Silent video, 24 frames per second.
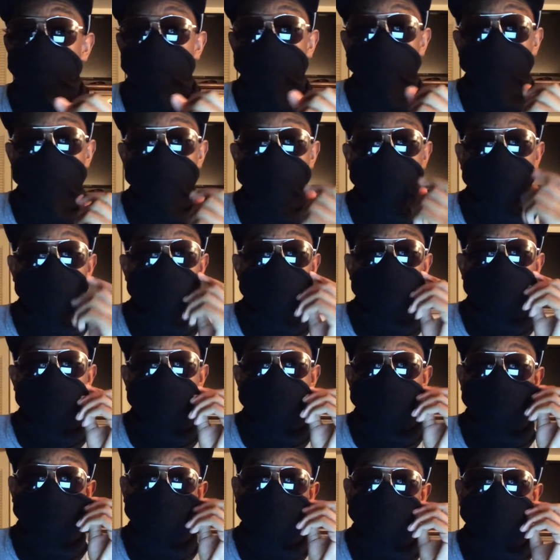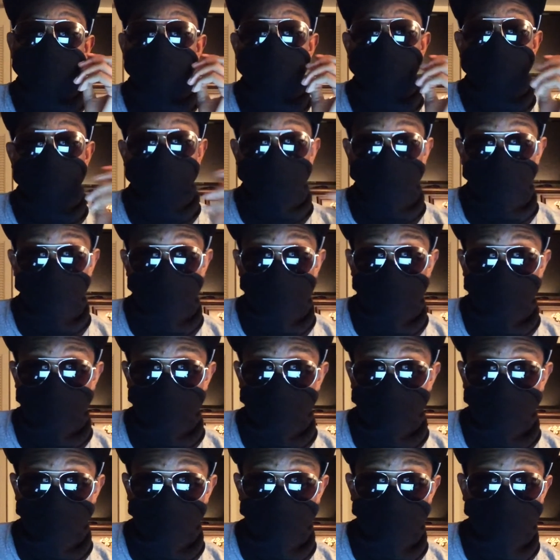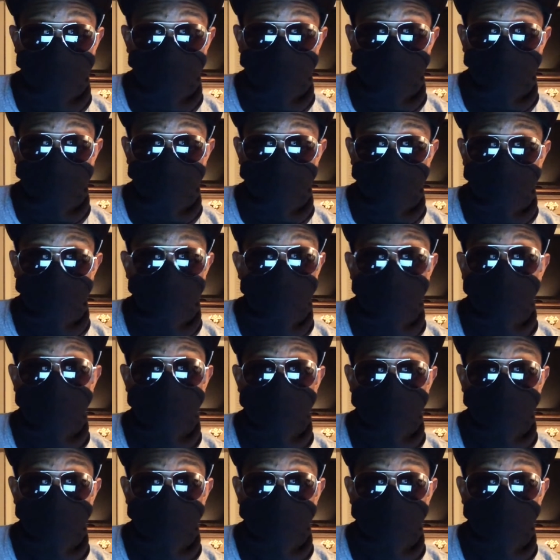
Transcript: for it for free? No.